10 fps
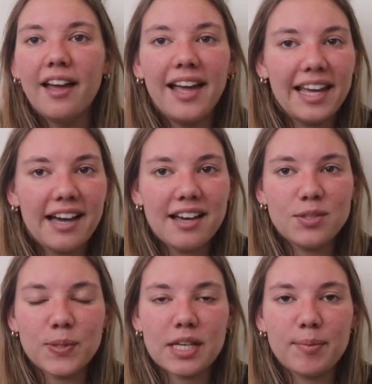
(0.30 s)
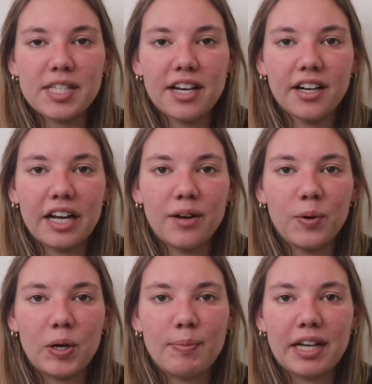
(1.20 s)
Hey guys, what's up? It's Erica.
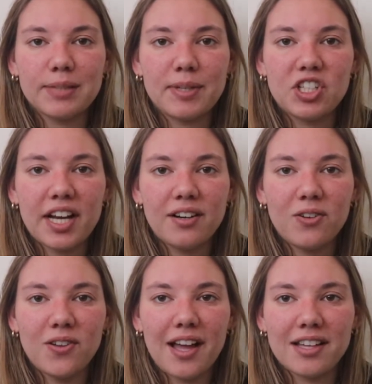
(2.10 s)
Welcome back to my channel.